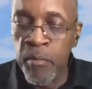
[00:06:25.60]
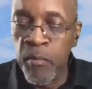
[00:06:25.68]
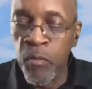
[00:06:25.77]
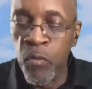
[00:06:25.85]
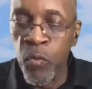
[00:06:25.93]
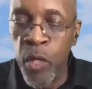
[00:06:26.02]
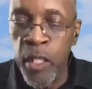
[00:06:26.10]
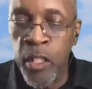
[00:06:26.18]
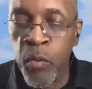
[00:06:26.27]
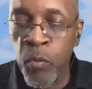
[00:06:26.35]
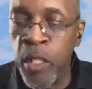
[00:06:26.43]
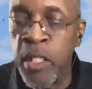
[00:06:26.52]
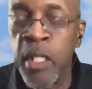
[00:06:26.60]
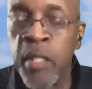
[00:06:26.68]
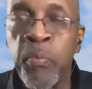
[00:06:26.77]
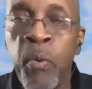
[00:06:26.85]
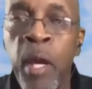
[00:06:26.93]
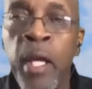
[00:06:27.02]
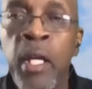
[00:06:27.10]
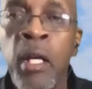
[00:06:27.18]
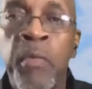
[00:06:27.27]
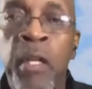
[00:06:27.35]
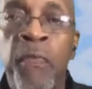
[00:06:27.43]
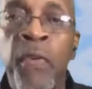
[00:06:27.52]
we just bring up
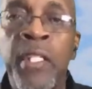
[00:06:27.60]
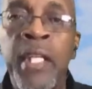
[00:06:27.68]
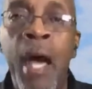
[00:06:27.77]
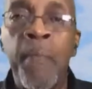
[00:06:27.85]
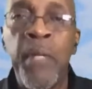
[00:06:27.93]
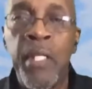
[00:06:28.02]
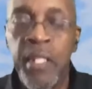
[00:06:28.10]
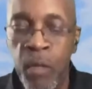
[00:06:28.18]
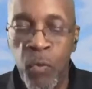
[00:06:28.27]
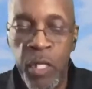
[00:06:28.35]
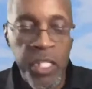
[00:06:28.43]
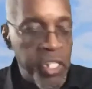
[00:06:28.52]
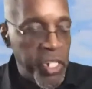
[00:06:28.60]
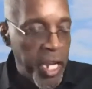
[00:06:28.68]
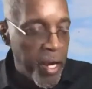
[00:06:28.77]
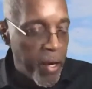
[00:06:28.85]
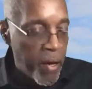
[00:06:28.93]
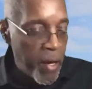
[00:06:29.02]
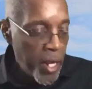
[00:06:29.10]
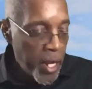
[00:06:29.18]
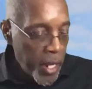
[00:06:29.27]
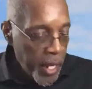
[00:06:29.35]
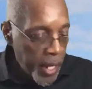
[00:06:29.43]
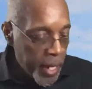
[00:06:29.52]
different topics and we share.
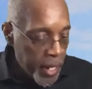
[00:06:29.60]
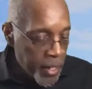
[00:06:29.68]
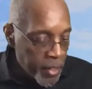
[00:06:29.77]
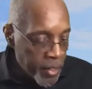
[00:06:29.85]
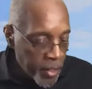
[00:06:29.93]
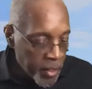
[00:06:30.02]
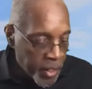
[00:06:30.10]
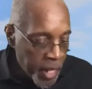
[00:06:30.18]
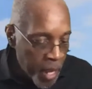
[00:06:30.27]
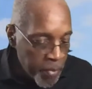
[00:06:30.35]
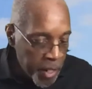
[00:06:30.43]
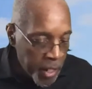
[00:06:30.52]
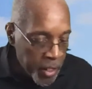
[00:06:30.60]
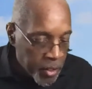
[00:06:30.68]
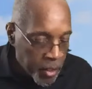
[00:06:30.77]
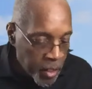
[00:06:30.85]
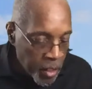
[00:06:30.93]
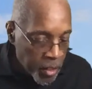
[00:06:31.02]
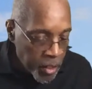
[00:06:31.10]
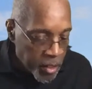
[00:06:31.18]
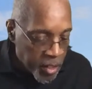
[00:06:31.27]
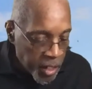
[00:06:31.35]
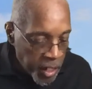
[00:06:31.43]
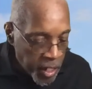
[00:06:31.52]
And Tammy, it's good to
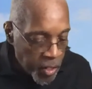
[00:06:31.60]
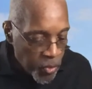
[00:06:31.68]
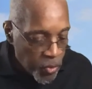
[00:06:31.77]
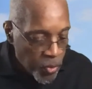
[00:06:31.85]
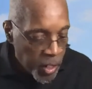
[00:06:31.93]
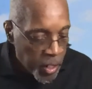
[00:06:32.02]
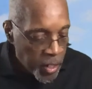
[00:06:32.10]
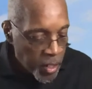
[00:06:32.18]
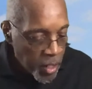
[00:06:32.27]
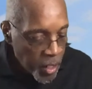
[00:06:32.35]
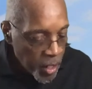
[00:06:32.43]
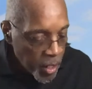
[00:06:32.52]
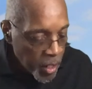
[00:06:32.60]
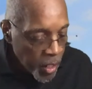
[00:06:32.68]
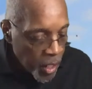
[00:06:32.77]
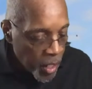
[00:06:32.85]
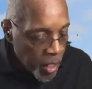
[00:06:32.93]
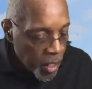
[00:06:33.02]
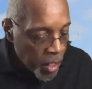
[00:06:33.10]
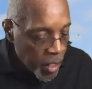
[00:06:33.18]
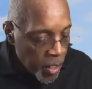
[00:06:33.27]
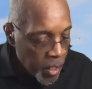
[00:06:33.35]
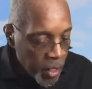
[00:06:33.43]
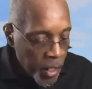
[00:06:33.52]
see you, and
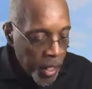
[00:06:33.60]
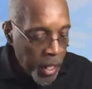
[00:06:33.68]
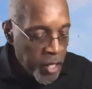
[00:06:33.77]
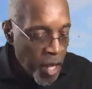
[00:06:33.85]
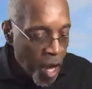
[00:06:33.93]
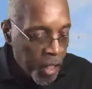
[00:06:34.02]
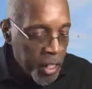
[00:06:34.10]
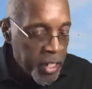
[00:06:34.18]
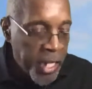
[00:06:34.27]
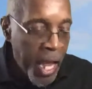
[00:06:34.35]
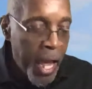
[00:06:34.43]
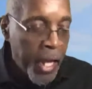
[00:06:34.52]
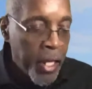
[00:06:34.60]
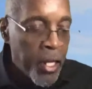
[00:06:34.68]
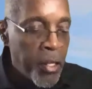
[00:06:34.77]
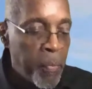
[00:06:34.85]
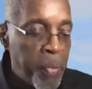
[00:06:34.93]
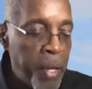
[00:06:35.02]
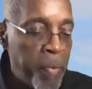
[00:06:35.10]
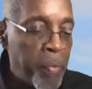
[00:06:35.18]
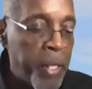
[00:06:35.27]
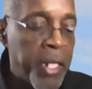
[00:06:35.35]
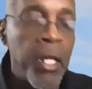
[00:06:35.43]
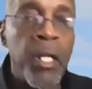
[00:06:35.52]
y'all can tag other people
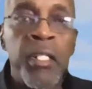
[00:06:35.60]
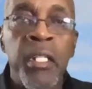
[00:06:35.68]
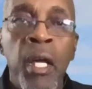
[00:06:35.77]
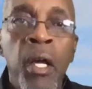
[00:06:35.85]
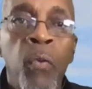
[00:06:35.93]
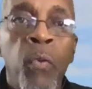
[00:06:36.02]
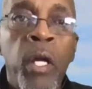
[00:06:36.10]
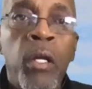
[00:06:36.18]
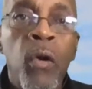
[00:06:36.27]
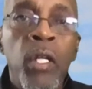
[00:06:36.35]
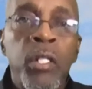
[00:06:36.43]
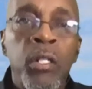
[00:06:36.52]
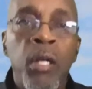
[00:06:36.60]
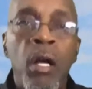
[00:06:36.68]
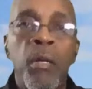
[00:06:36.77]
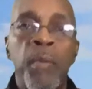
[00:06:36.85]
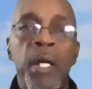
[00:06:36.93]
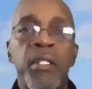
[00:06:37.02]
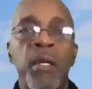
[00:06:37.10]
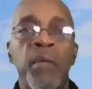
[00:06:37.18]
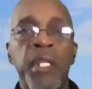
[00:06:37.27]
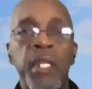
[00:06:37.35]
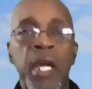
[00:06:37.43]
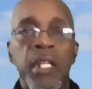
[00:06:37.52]
because we're going to talk about
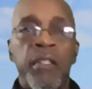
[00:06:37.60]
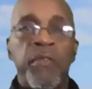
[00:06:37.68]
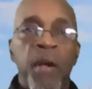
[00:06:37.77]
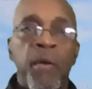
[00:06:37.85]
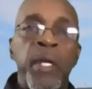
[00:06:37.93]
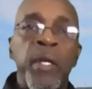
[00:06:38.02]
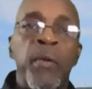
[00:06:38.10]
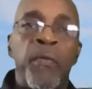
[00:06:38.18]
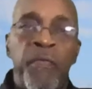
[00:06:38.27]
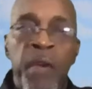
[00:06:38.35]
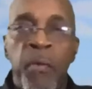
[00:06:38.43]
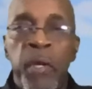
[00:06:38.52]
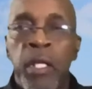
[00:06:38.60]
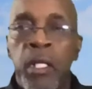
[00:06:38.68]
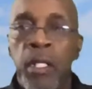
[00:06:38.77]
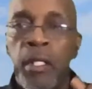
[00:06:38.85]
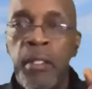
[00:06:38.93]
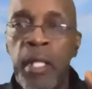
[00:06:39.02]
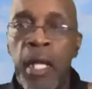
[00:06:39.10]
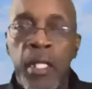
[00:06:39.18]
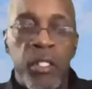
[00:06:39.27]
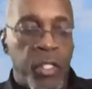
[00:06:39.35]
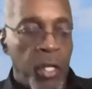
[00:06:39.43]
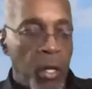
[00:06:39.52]
something that is very, very good. And
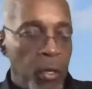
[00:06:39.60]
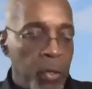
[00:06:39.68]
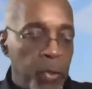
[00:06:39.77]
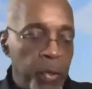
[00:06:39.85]
so